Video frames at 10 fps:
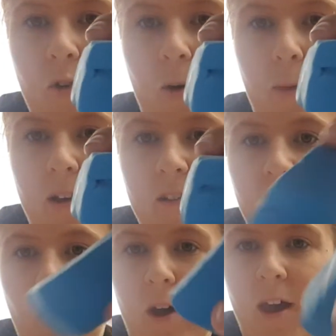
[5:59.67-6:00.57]
Got my
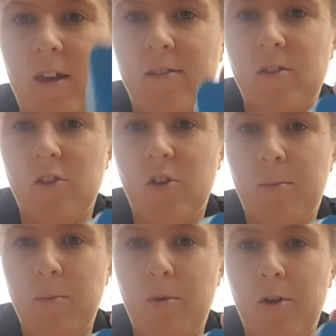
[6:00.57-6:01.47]
squares on the
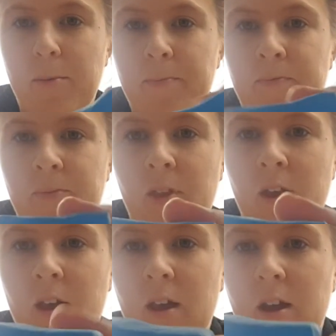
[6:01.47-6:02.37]
top and bottom,
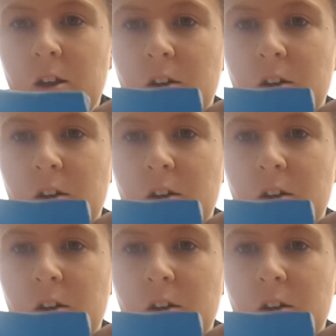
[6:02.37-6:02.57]
and